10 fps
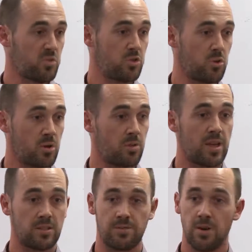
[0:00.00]
join on
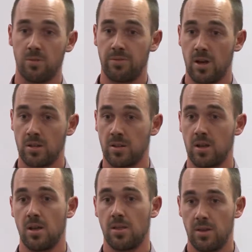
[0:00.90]
that default fund,
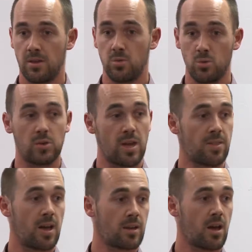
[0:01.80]
then you will get
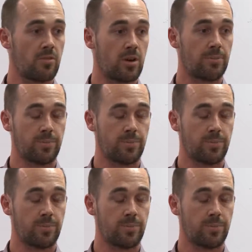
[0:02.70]
that cover.